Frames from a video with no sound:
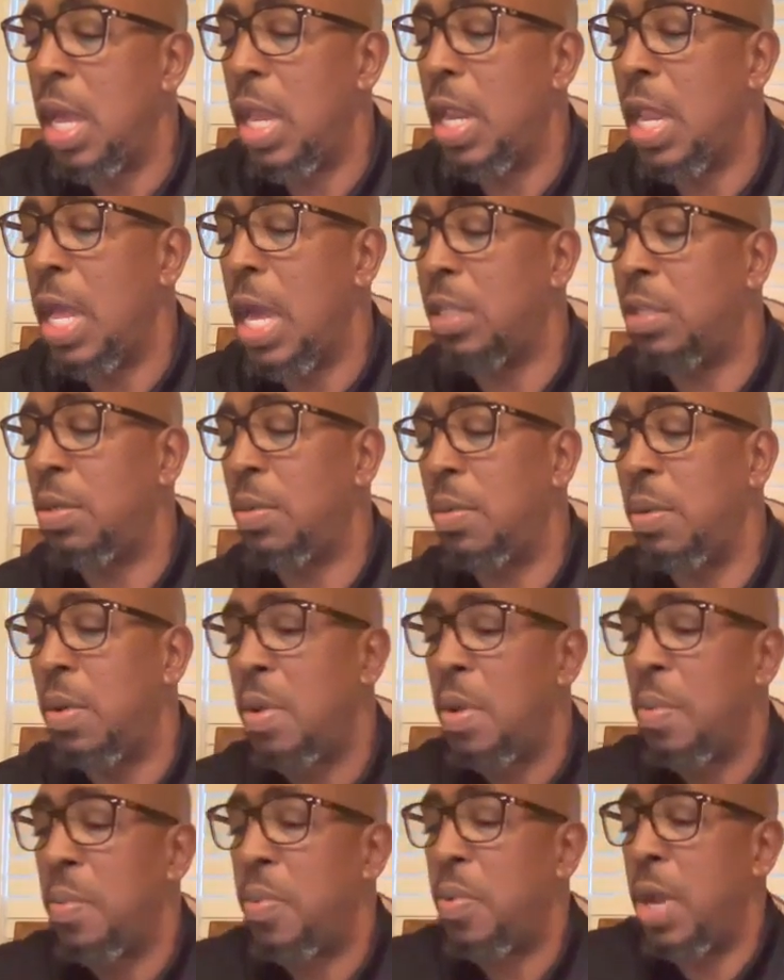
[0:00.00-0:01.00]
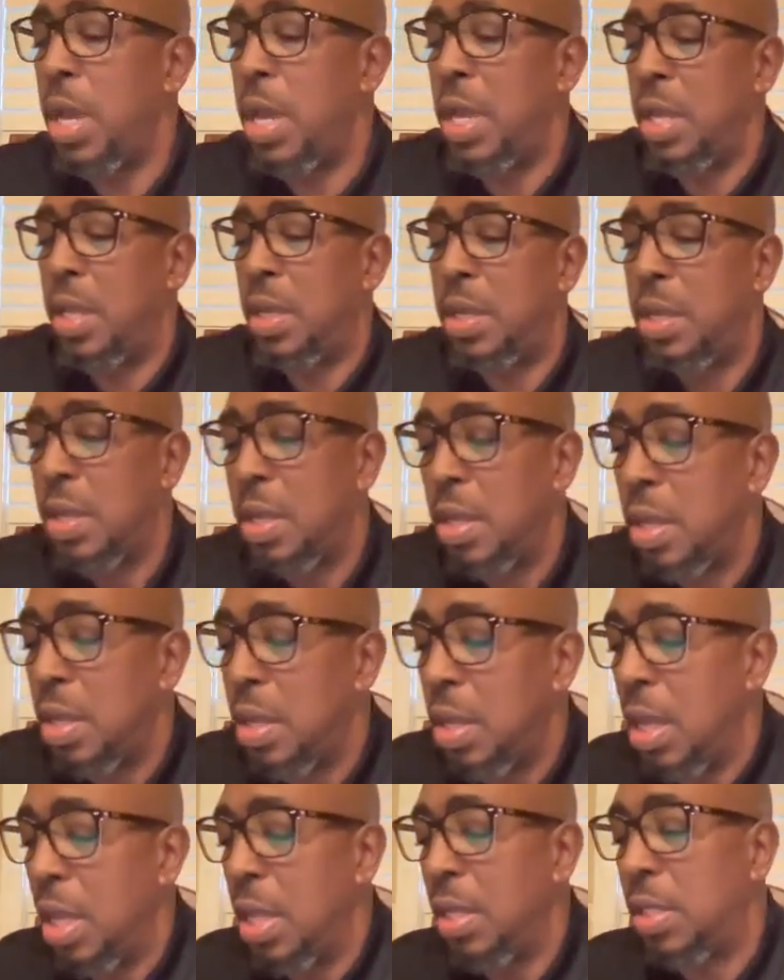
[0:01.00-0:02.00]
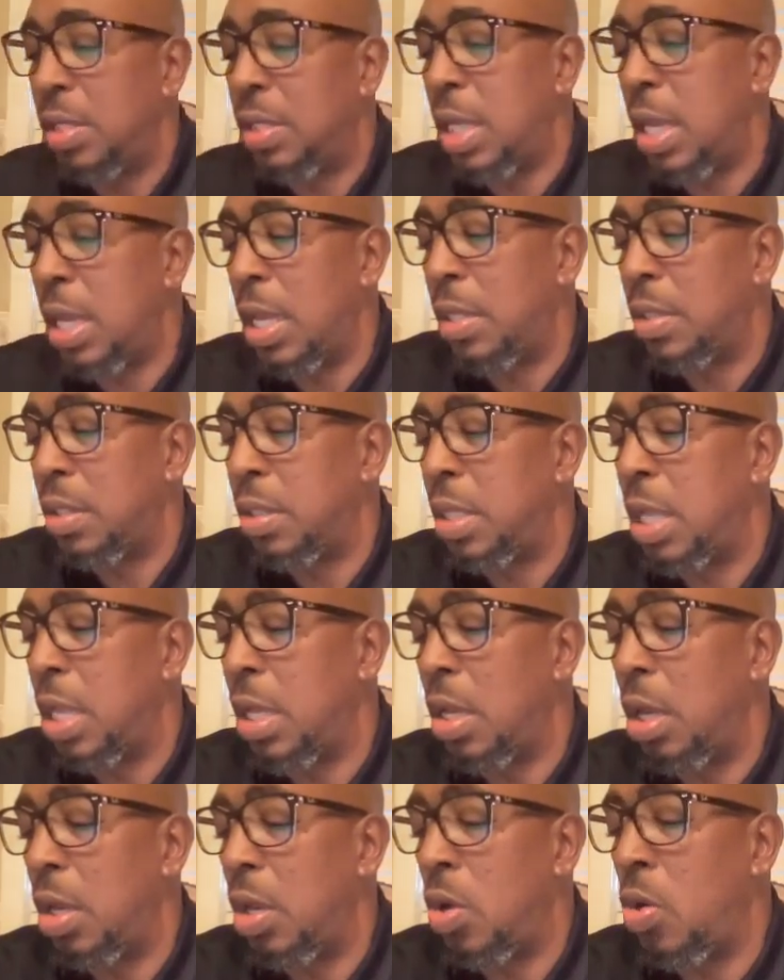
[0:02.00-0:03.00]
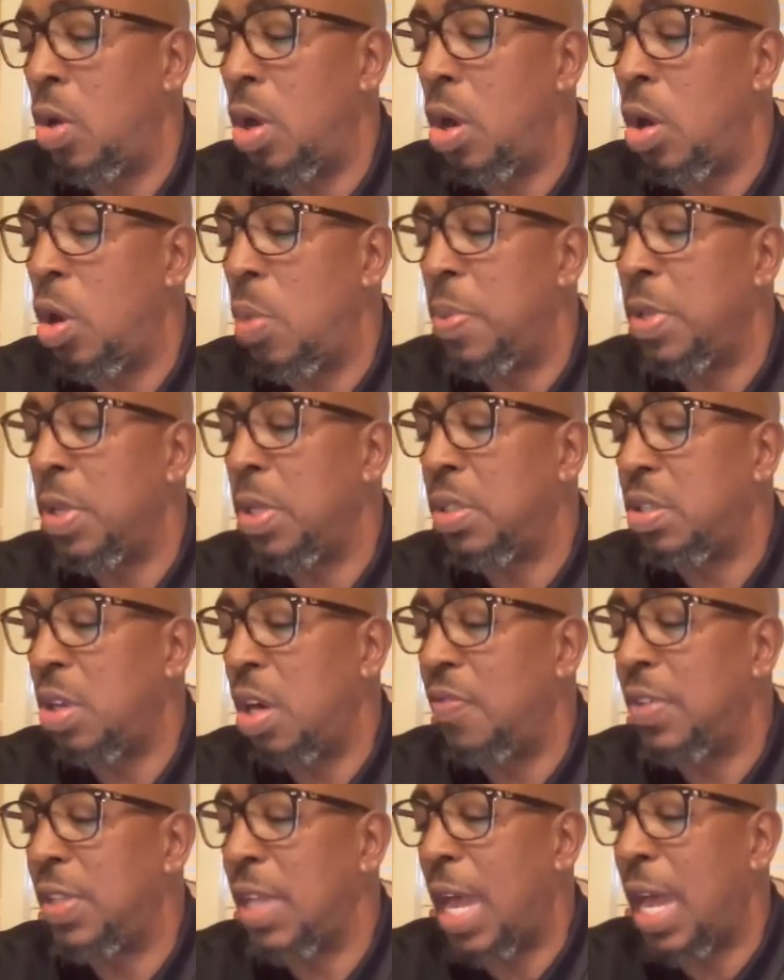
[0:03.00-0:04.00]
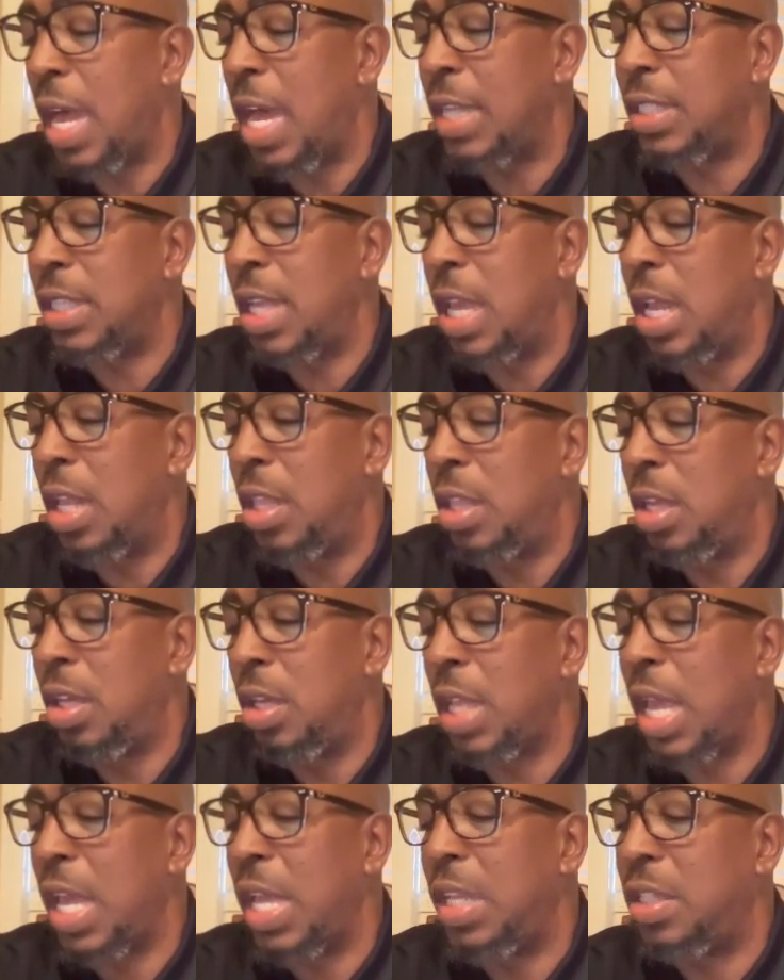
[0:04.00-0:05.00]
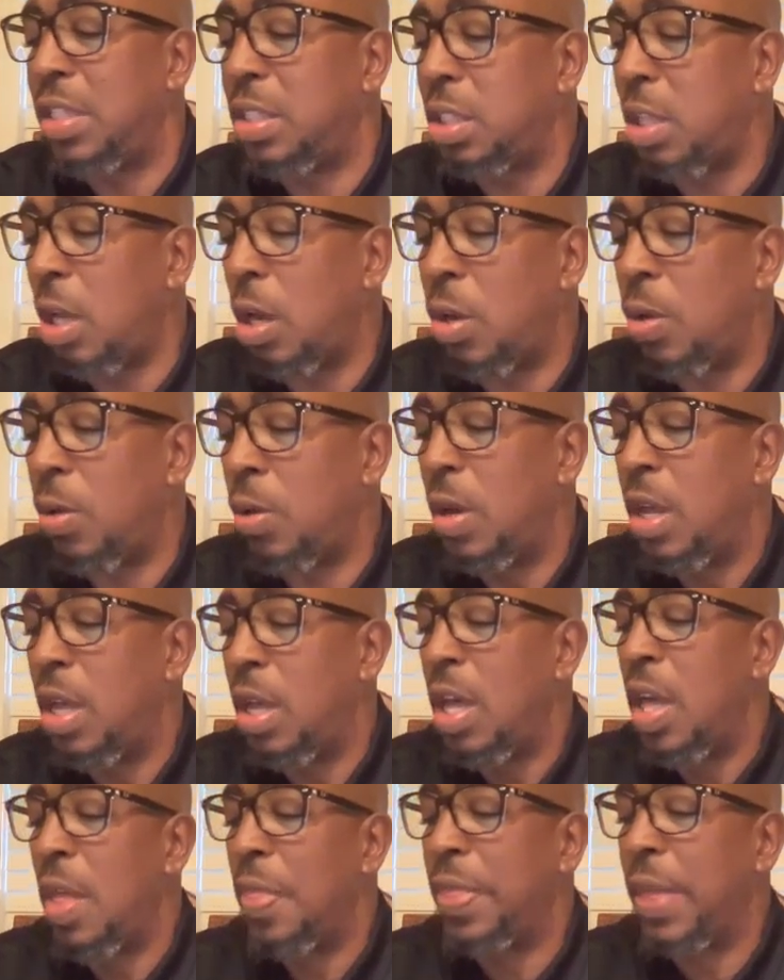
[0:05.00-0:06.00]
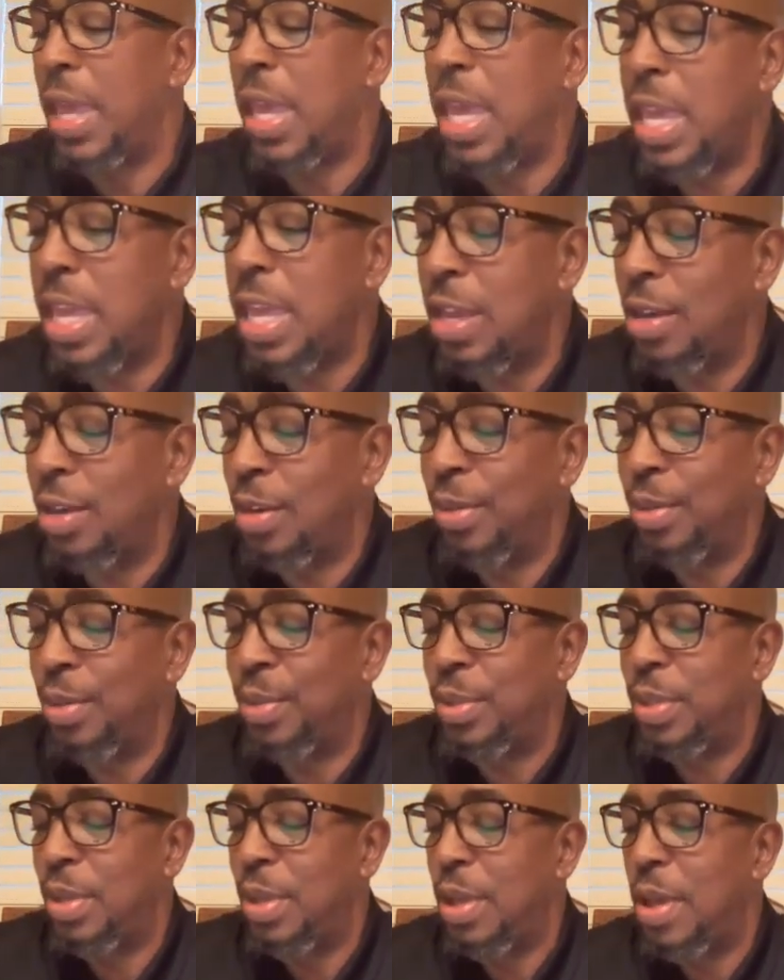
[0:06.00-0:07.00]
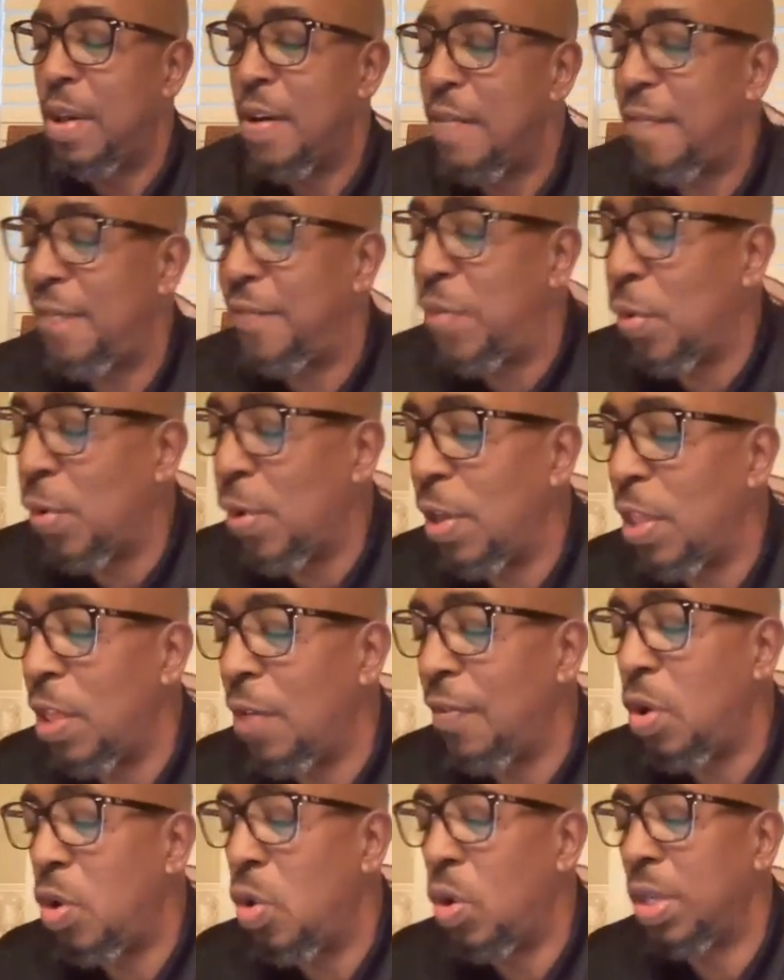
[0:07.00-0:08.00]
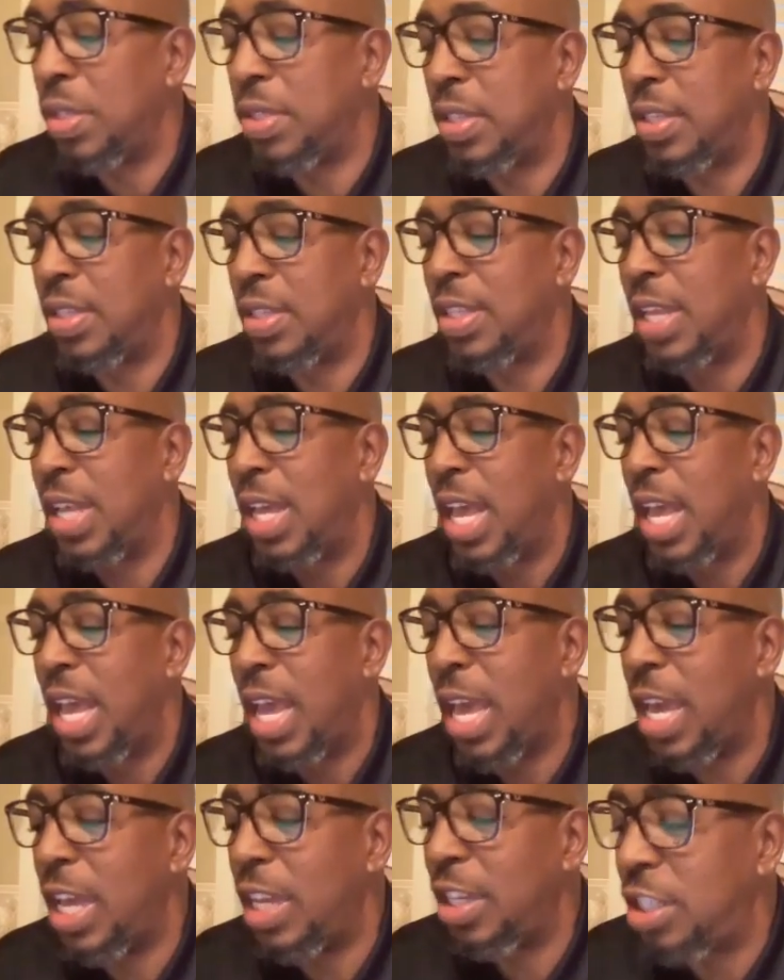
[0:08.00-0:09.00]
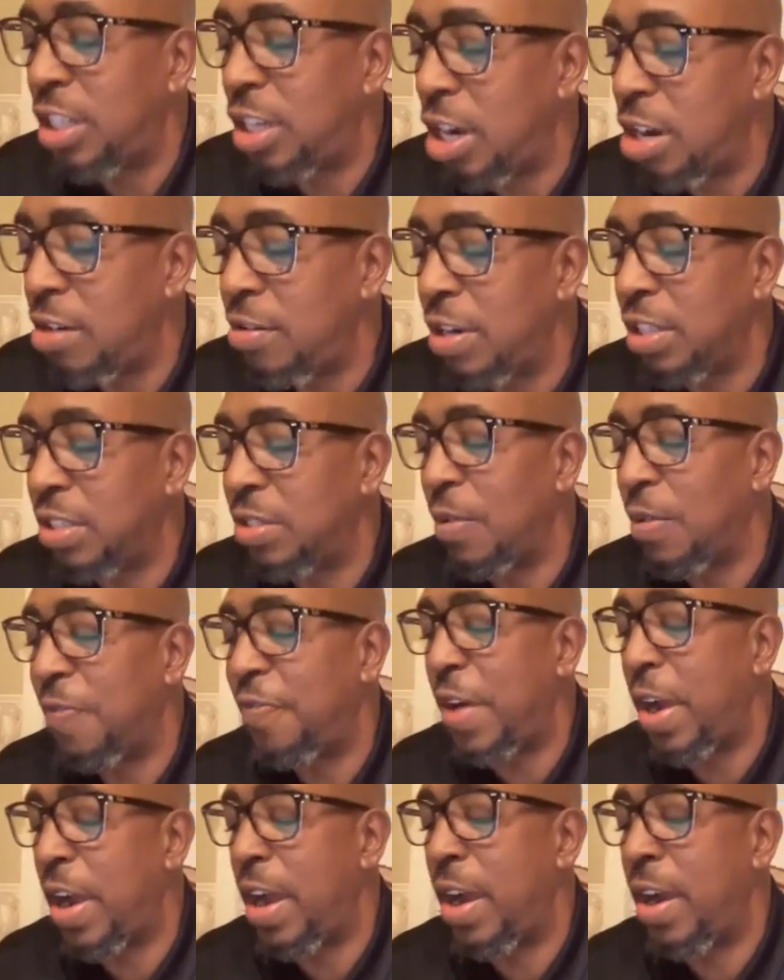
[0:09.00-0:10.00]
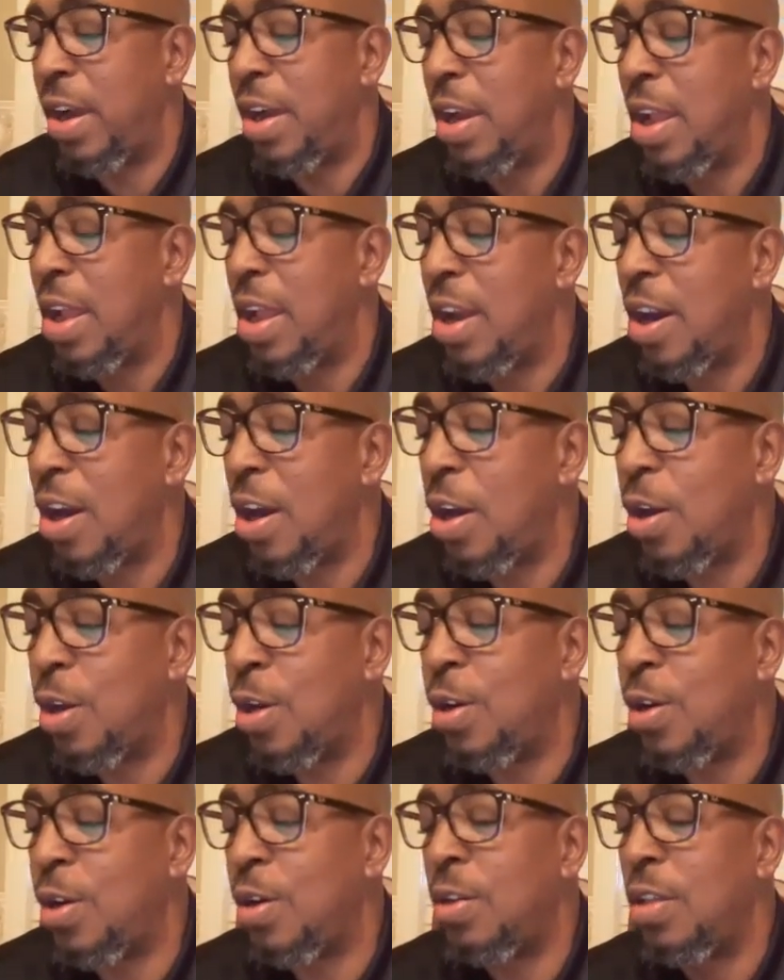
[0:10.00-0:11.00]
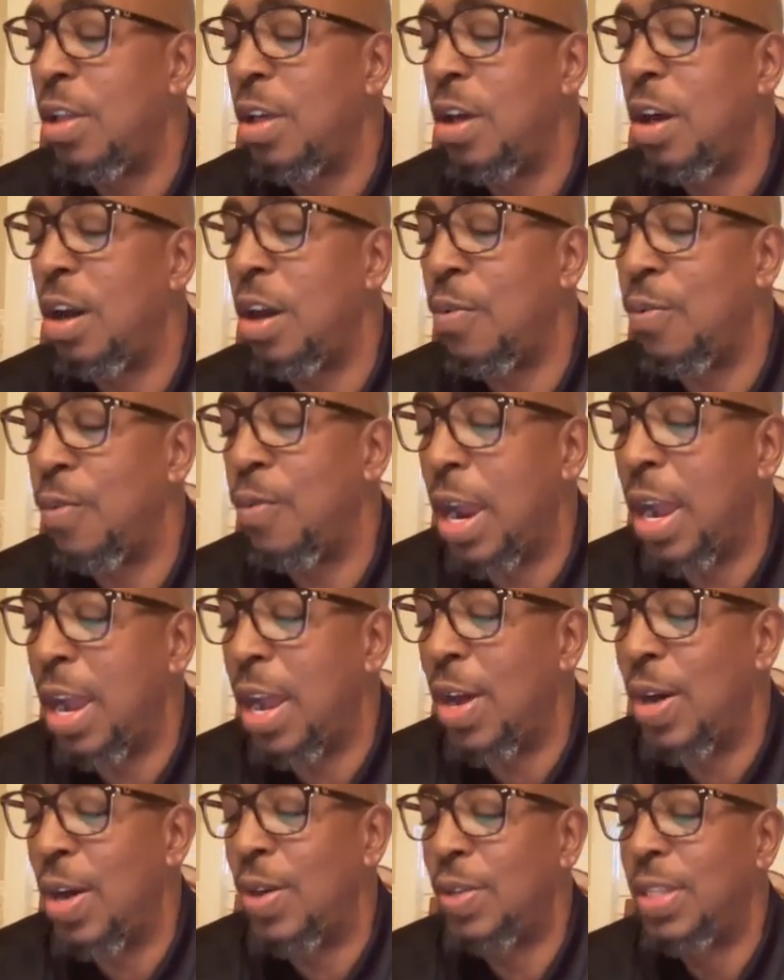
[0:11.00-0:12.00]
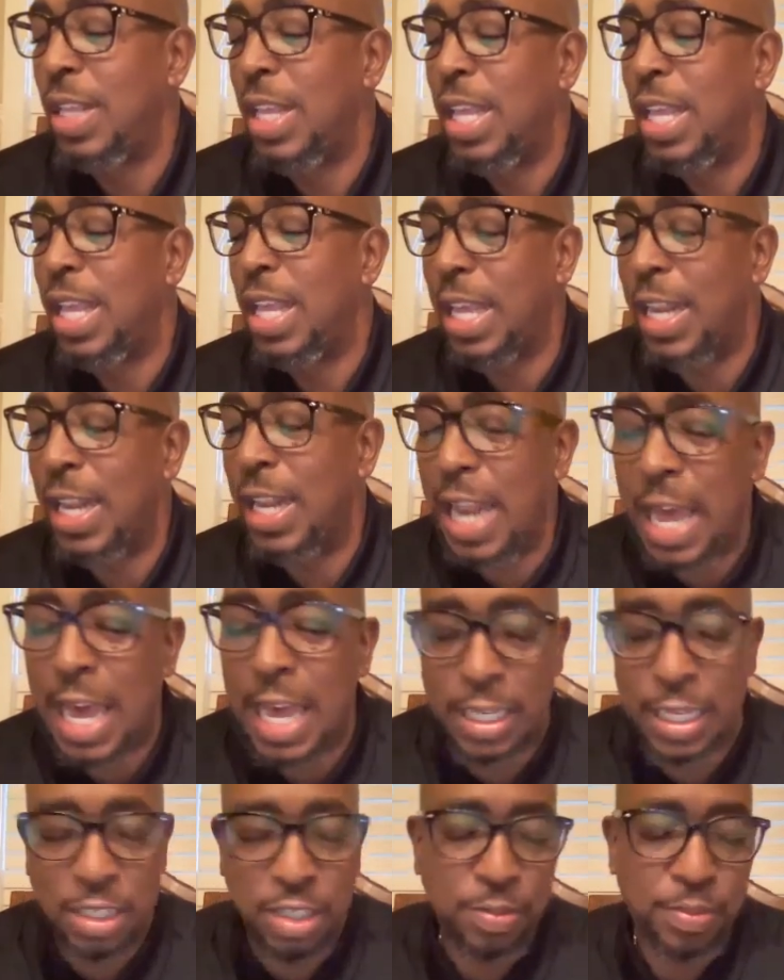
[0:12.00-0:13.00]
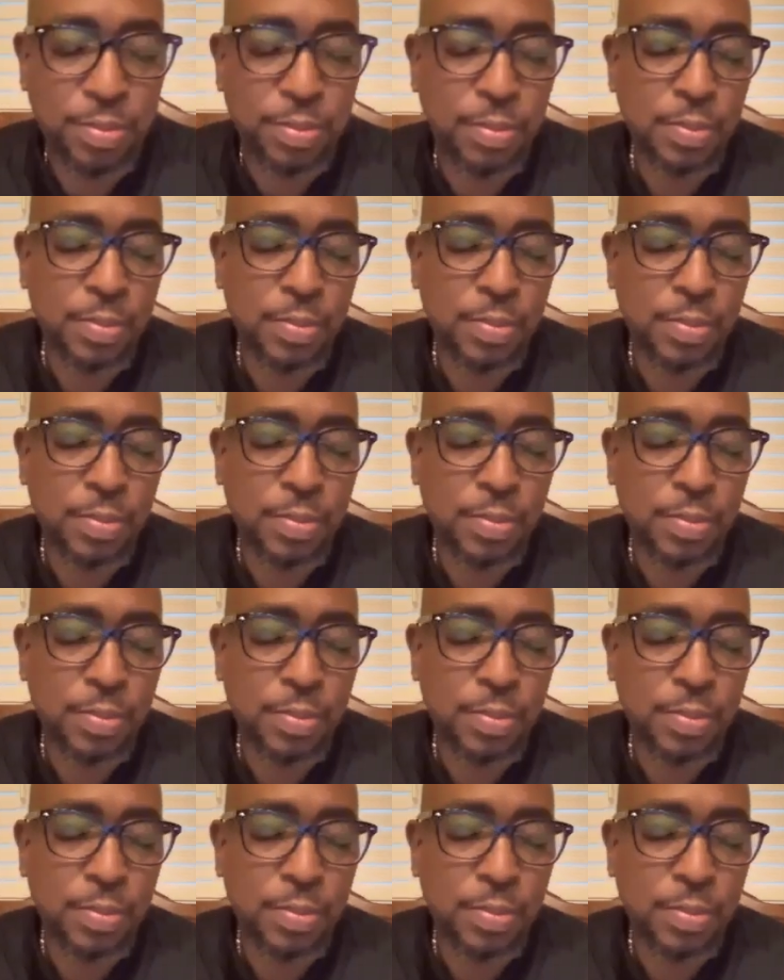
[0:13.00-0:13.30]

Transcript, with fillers: And Elijah prayed and he says, Then the Lord opened the servant's eyes and he looked and he saw the hills full of horses and chariots of fire all around Elijah.